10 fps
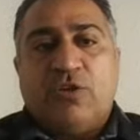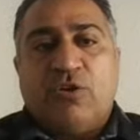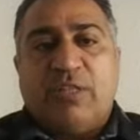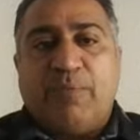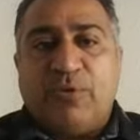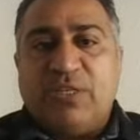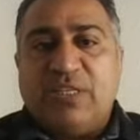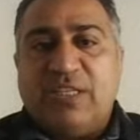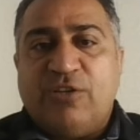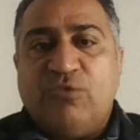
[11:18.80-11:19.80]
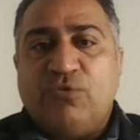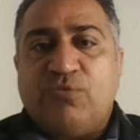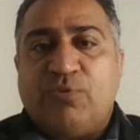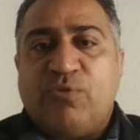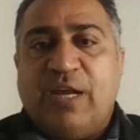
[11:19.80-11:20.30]
so the procedure used
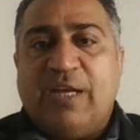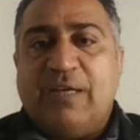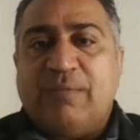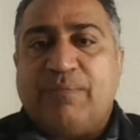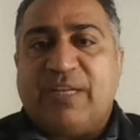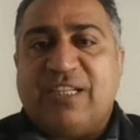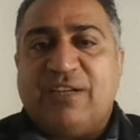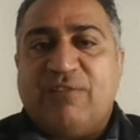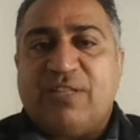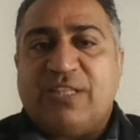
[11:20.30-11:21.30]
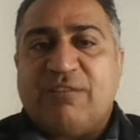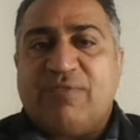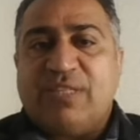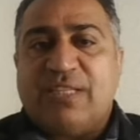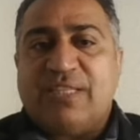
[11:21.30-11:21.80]
to provide particular
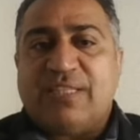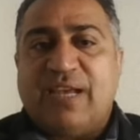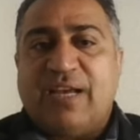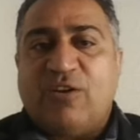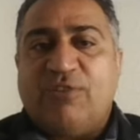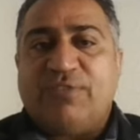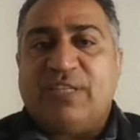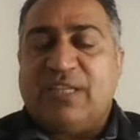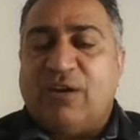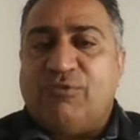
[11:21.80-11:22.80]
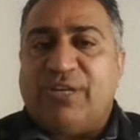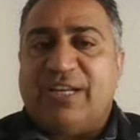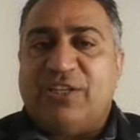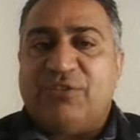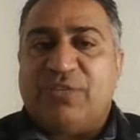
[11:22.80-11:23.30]
services are often
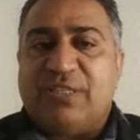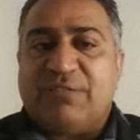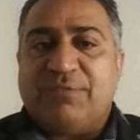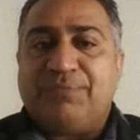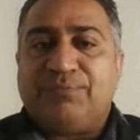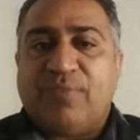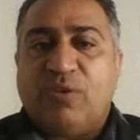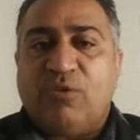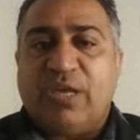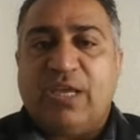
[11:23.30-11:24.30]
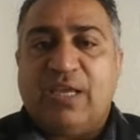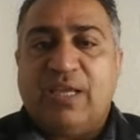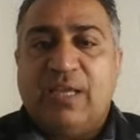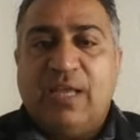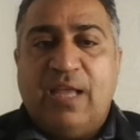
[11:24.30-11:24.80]
counterintuitive. Okay.
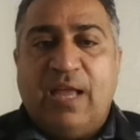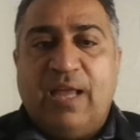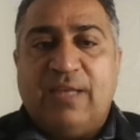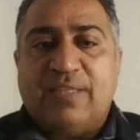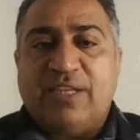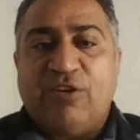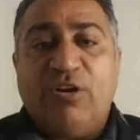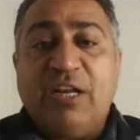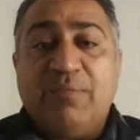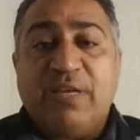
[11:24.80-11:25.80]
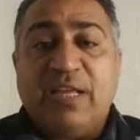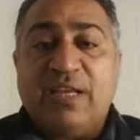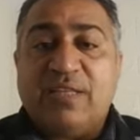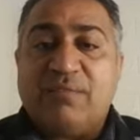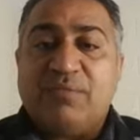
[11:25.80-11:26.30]
And the security
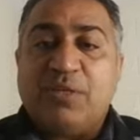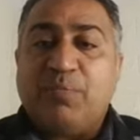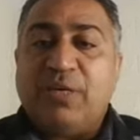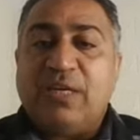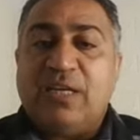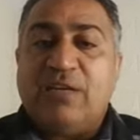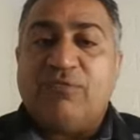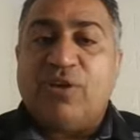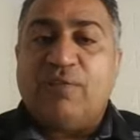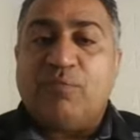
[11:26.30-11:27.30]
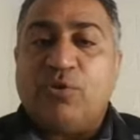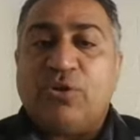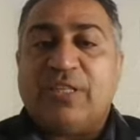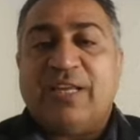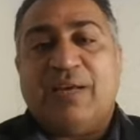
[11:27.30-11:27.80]
mechanism typically involve
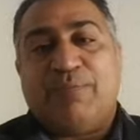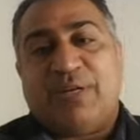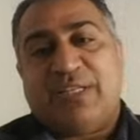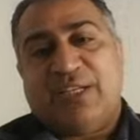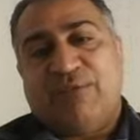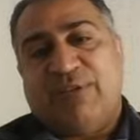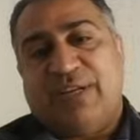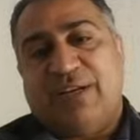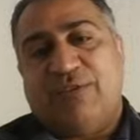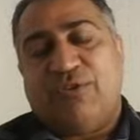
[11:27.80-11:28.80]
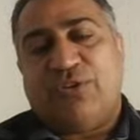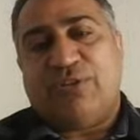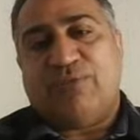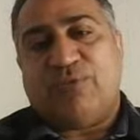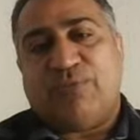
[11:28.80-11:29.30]
more than a particular
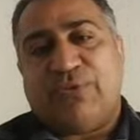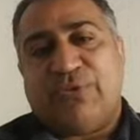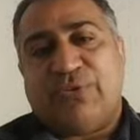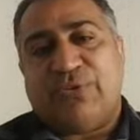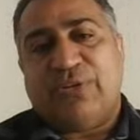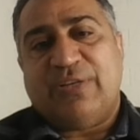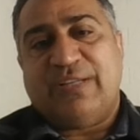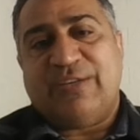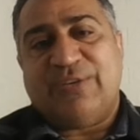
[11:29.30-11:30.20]
algorithm or protocol.